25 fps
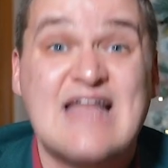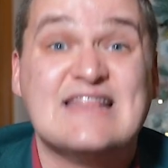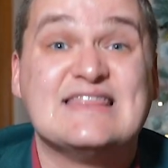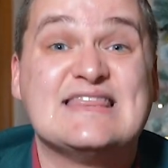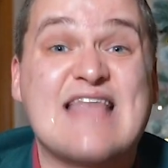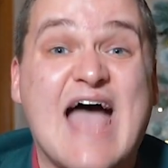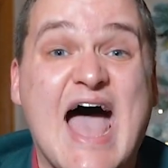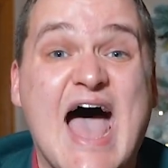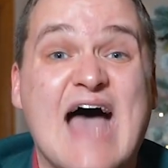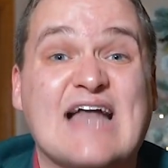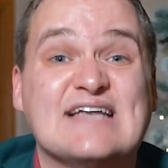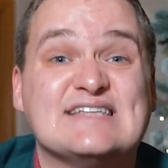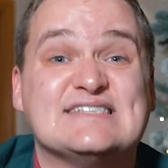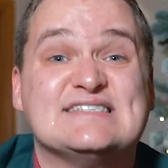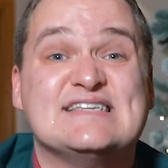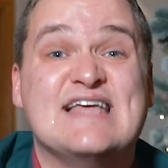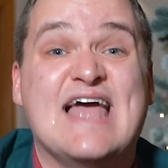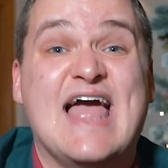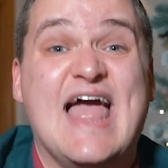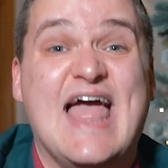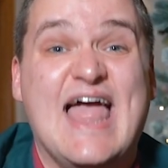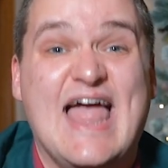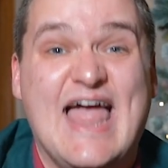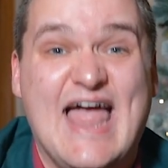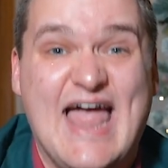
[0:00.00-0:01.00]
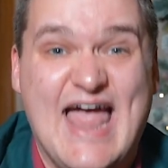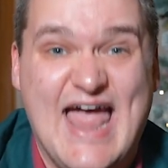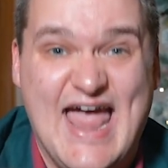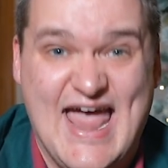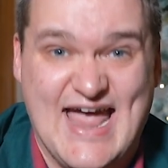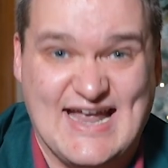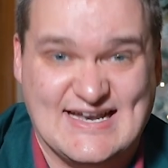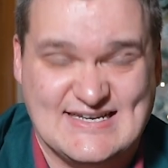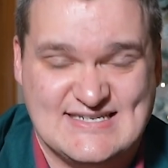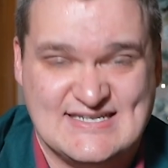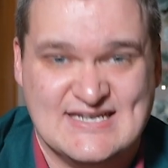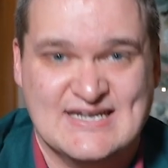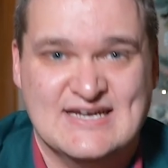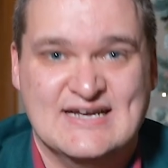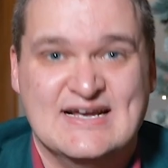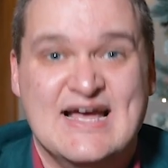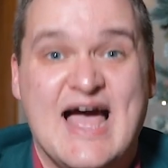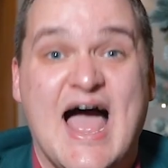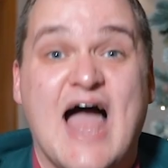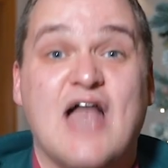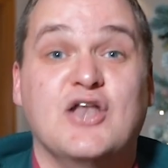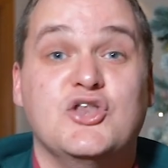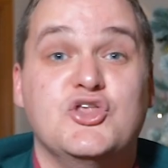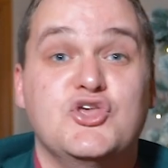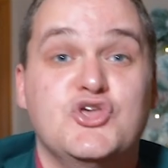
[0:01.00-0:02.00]
That's it.
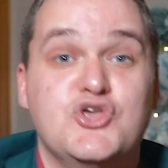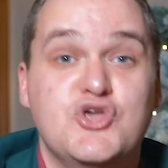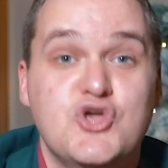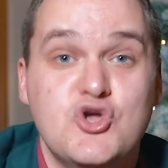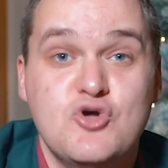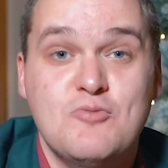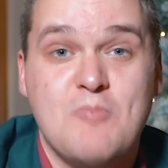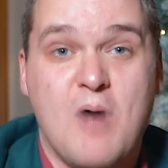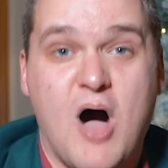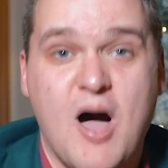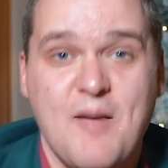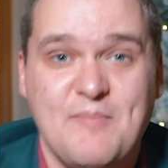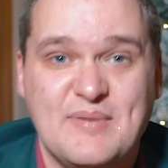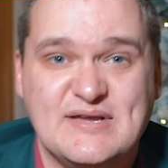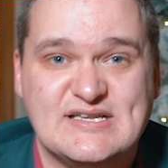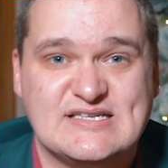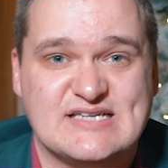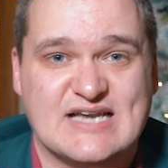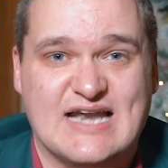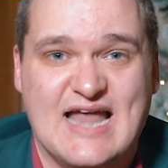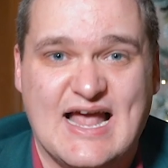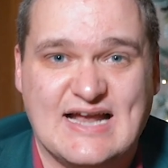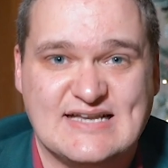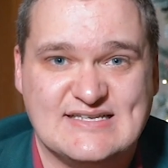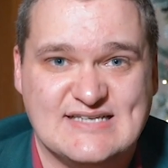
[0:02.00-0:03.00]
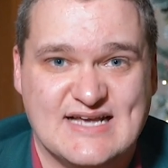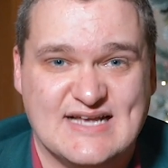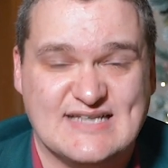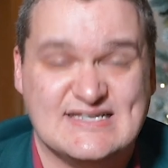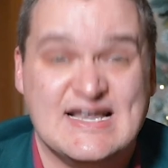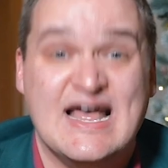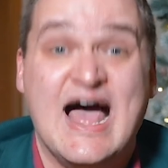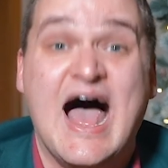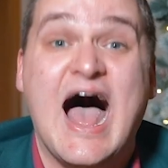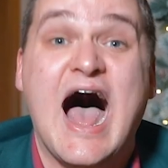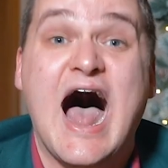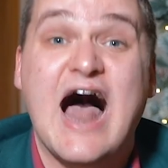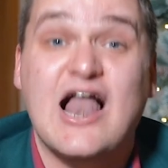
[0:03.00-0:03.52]
And you might be selected